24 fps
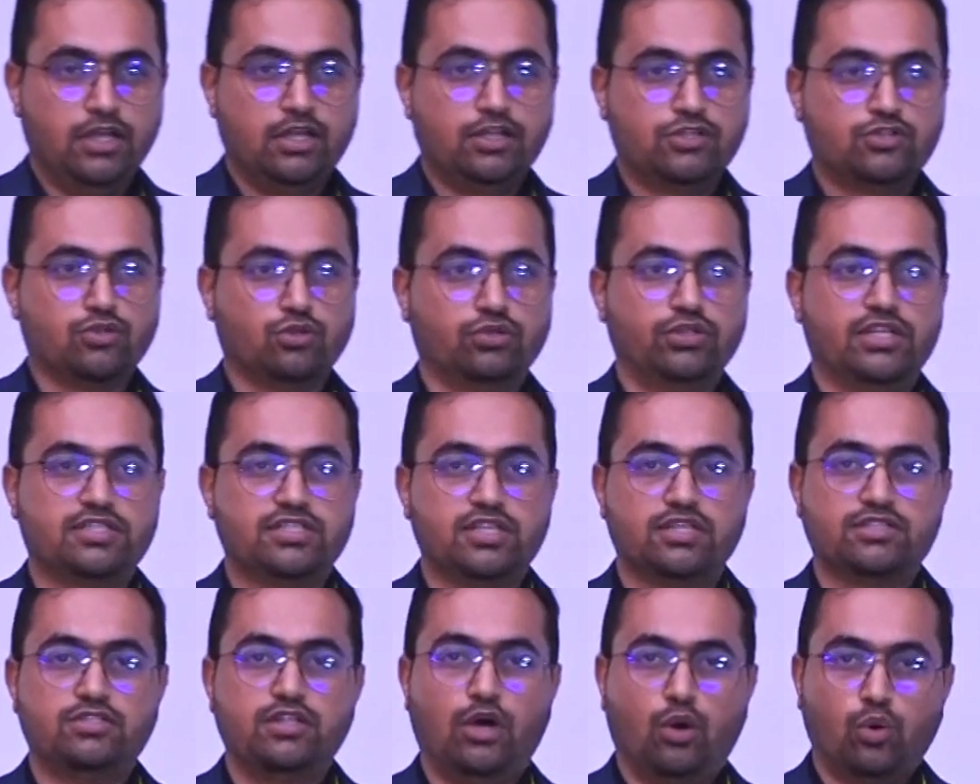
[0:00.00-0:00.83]
So this
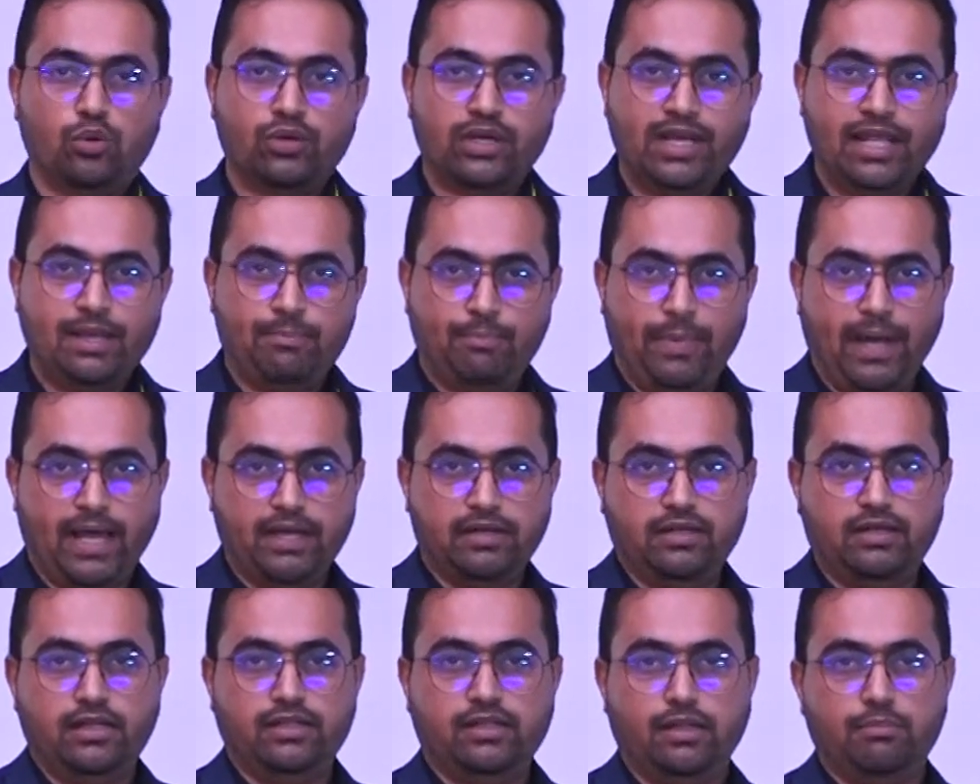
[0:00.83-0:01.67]
is the only
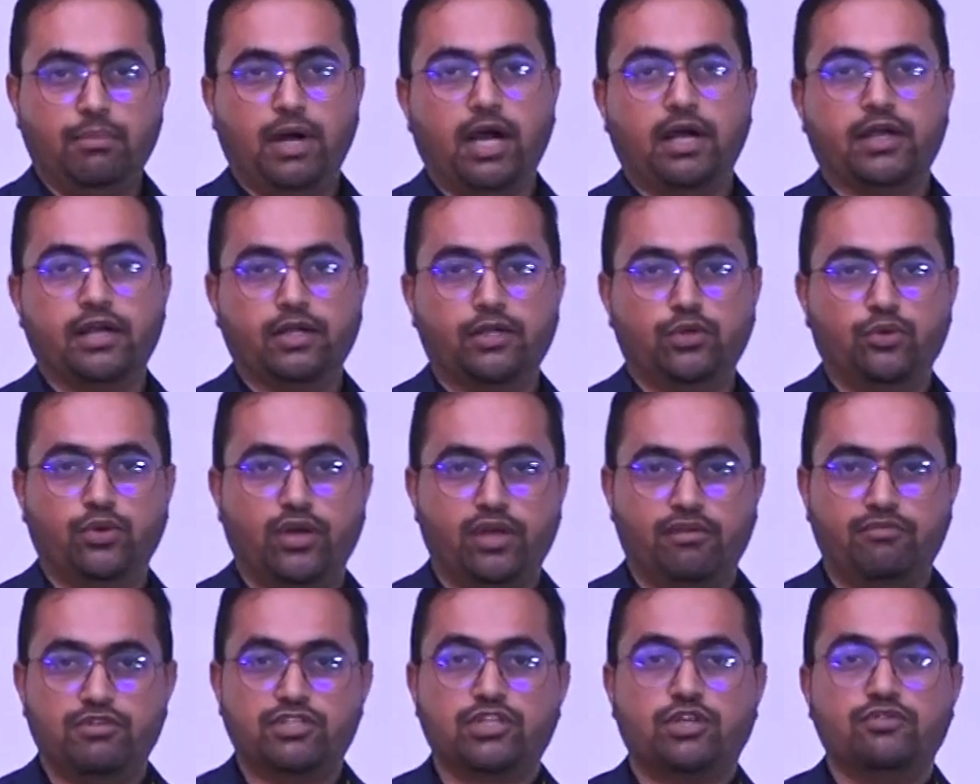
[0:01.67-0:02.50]
panel in the market
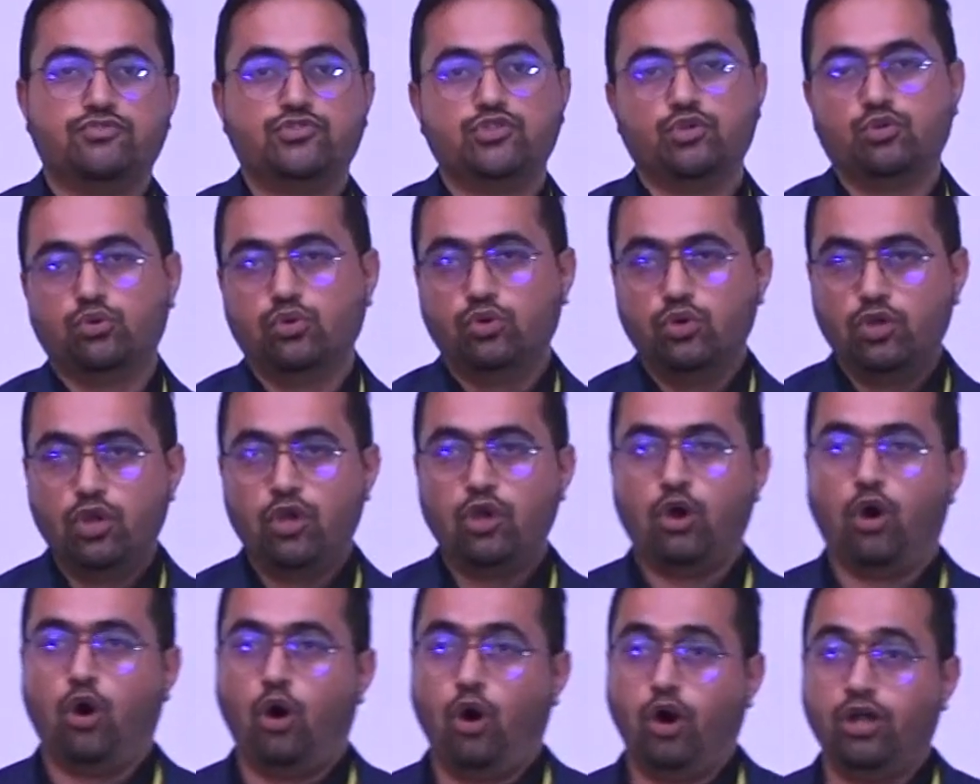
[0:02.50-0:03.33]
today which gives you
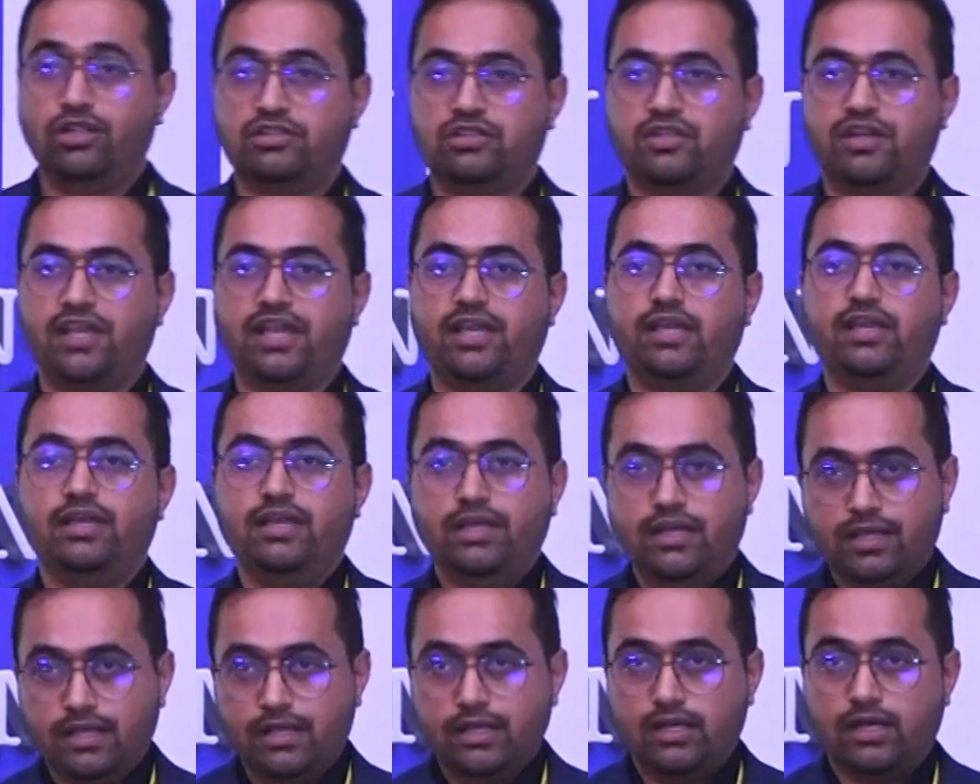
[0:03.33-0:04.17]
all three
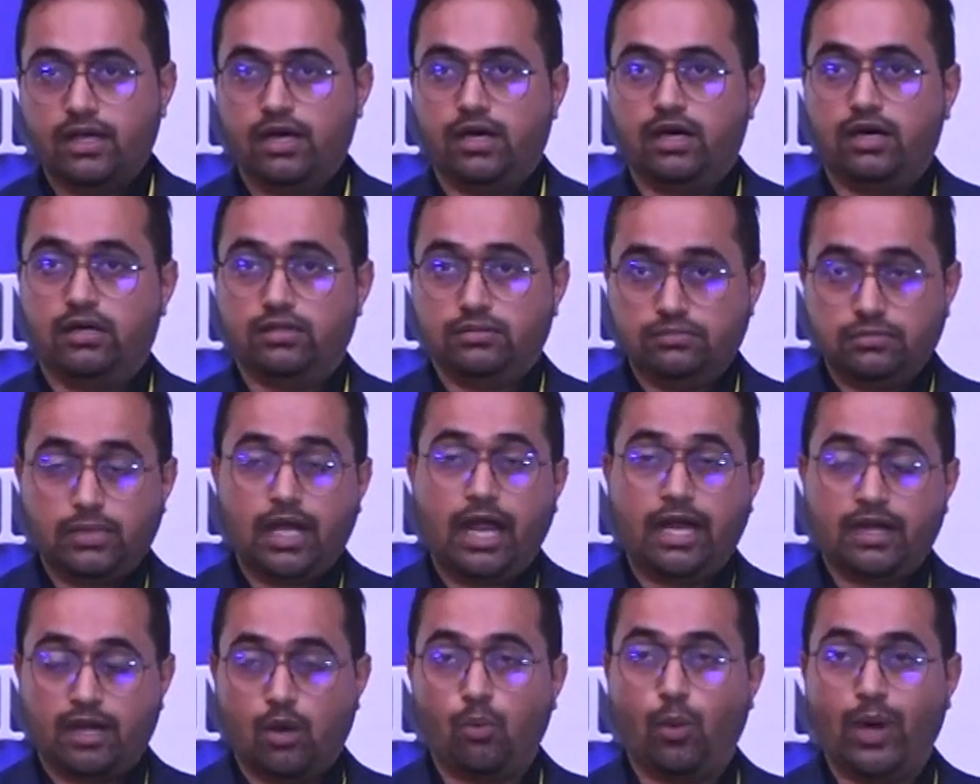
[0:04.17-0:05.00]

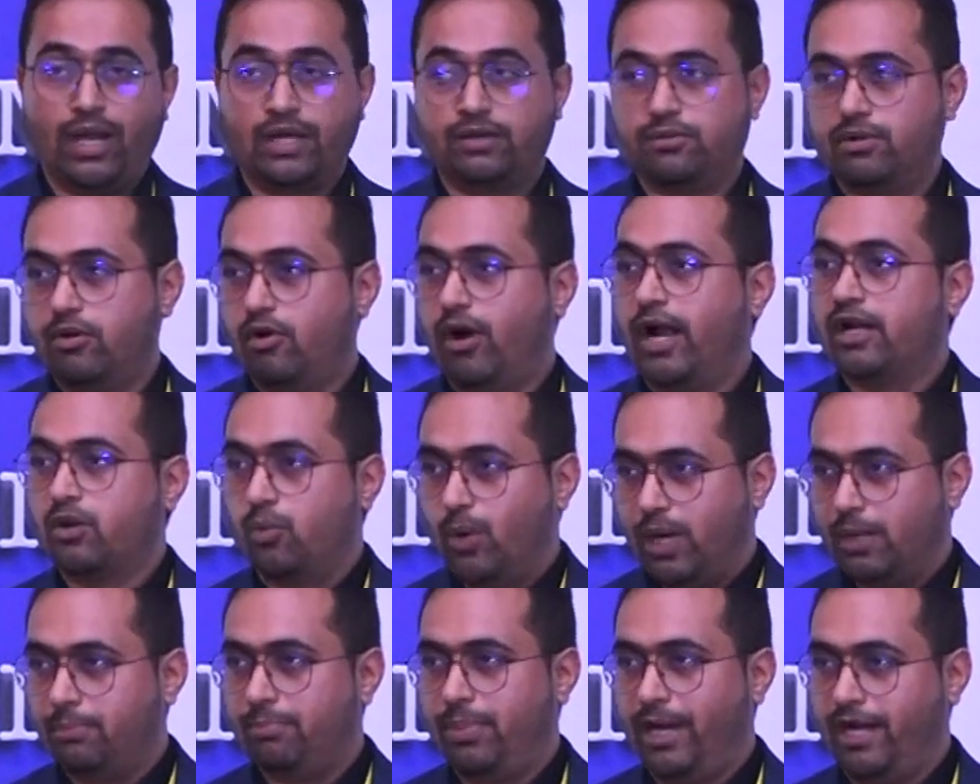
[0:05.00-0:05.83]
under
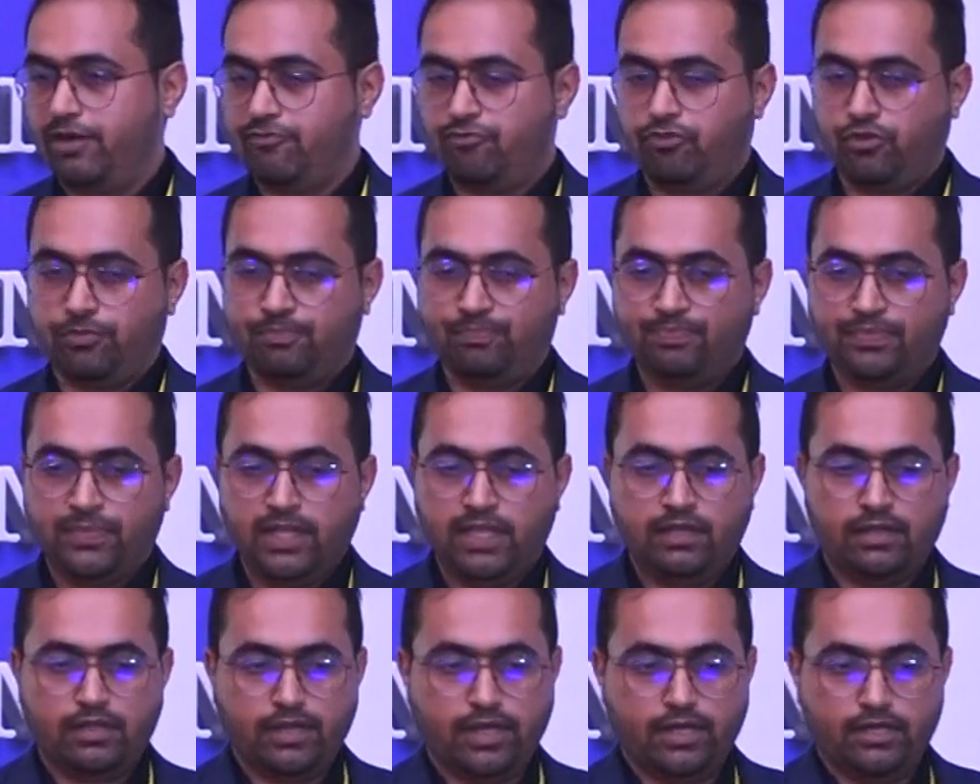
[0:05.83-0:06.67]
one platform,
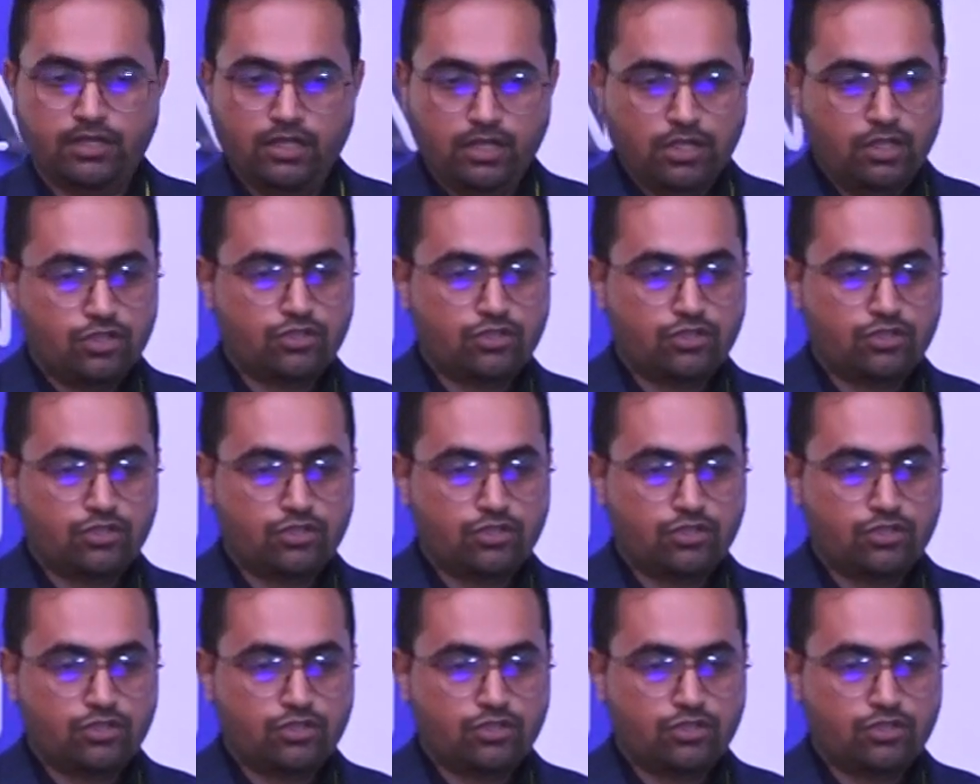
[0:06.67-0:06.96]
right?